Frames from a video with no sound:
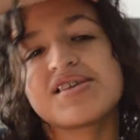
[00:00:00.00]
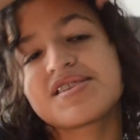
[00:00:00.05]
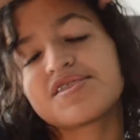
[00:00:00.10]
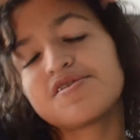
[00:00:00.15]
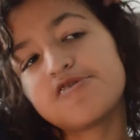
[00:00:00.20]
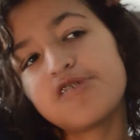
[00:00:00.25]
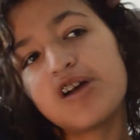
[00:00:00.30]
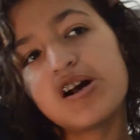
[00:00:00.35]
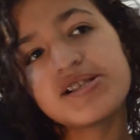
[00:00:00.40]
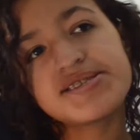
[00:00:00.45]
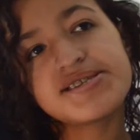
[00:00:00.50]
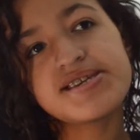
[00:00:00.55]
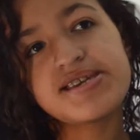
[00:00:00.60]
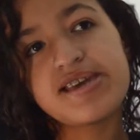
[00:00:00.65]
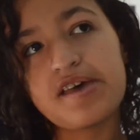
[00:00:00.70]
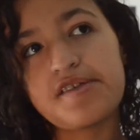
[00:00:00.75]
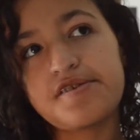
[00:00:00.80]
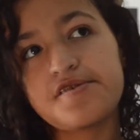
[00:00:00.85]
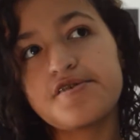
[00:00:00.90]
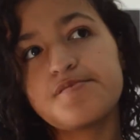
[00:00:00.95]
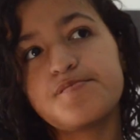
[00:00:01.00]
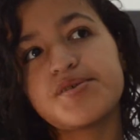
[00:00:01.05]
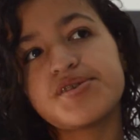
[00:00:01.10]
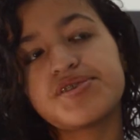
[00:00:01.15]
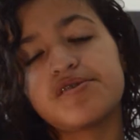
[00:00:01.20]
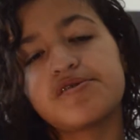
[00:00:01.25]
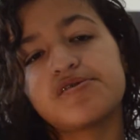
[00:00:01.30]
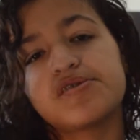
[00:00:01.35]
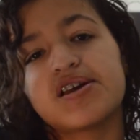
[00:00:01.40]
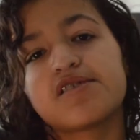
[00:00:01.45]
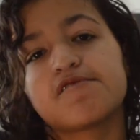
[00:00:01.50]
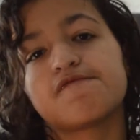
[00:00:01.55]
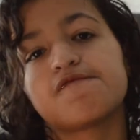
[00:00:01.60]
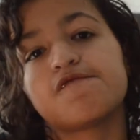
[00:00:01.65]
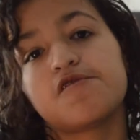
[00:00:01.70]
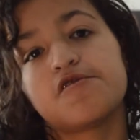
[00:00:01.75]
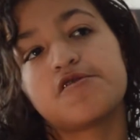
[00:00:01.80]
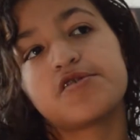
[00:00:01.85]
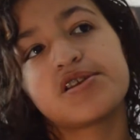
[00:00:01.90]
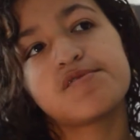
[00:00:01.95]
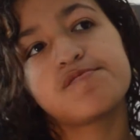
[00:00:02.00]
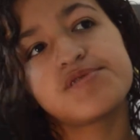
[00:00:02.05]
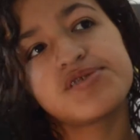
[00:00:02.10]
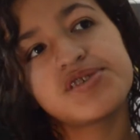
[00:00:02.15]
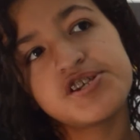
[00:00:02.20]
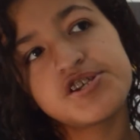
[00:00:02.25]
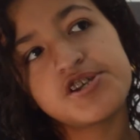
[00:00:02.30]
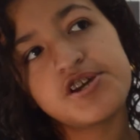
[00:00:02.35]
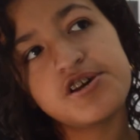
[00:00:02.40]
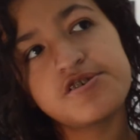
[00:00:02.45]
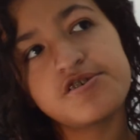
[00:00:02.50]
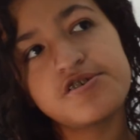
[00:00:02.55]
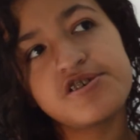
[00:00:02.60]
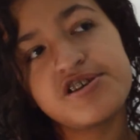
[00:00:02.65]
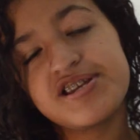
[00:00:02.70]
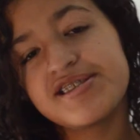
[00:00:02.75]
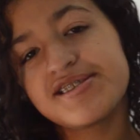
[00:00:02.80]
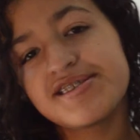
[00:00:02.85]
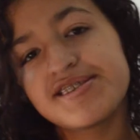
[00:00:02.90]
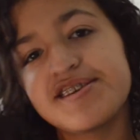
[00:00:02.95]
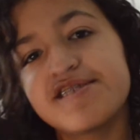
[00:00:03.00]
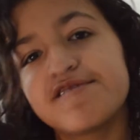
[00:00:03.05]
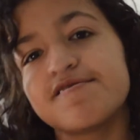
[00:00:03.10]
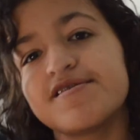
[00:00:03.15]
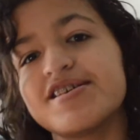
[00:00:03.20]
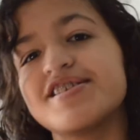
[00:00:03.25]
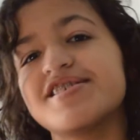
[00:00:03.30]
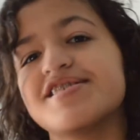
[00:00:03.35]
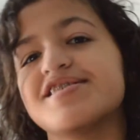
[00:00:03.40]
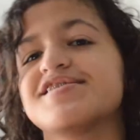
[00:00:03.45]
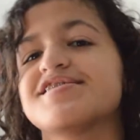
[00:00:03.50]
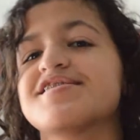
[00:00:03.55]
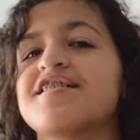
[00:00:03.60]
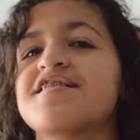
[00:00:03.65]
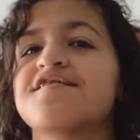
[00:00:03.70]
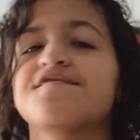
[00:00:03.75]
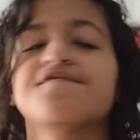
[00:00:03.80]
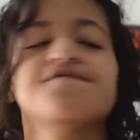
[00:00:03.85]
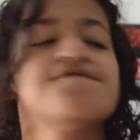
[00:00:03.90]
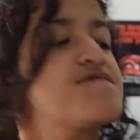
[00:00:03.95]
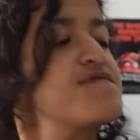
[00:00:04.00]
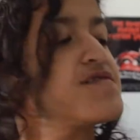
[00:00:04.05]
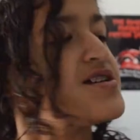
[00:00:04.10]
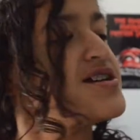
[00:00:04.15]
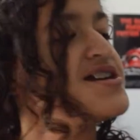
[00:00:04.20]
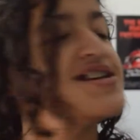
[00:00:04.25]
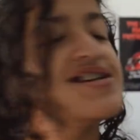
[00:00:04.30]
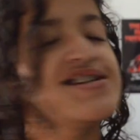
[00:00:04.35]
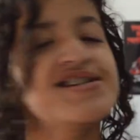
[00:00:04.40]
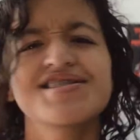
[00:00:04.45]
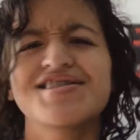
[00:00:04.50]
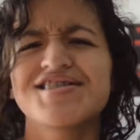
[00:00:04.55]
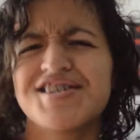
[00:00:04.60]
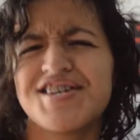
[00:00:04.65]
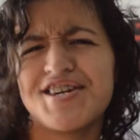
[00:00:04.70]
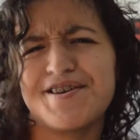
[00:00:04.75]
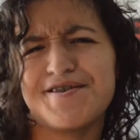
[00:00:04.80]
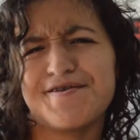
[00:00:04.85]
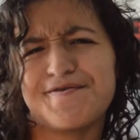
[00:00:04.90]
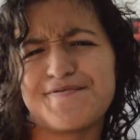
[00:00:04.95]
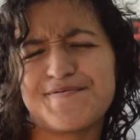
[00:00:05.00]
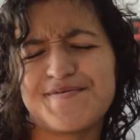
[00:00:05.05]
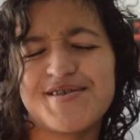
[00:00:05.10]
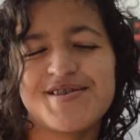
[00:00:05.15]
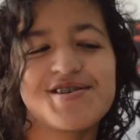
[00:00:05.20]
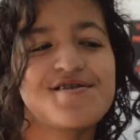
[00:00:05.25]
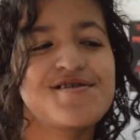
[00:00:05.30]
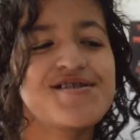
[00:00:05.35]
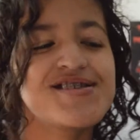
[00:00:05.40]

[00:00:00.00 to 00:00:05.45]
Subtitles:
Like, they're not together, but they're like flirting with each other in secret. It's cute, you know.